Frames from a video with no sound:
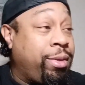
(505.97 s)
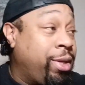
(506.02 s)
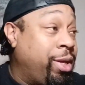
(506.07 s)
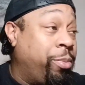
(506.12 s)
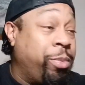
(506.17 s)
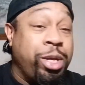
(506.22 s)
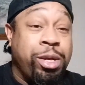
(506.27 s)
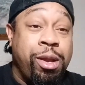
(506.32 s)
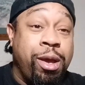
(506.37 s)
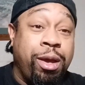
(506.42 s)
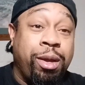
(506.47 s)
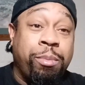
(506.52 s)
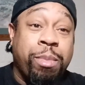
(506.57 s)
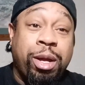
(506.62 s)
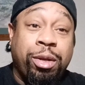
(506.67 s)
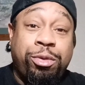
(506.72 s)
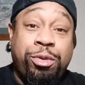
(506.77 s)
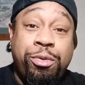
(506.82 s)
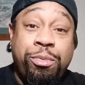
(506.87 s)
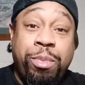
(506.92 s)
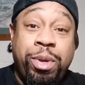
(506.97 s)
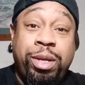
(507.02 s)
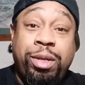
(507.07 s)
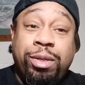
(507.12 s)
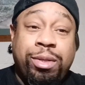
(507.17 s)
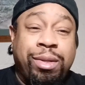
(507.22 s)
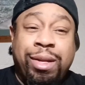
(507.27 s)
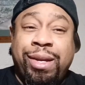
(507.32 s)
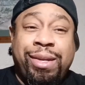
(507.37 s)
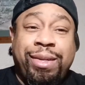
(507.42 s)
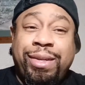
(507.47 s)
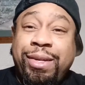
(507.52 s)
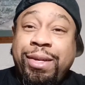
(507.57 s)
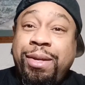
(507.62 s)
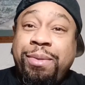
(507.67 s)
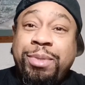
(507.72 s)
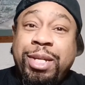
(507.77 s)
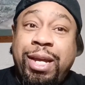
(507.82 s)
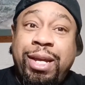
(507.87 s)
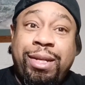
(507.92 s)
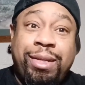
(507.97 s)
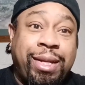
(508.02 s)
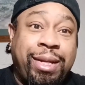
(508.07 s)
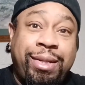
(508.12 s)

It'd be done in about 2 minutes. Like, you know what I'm saying?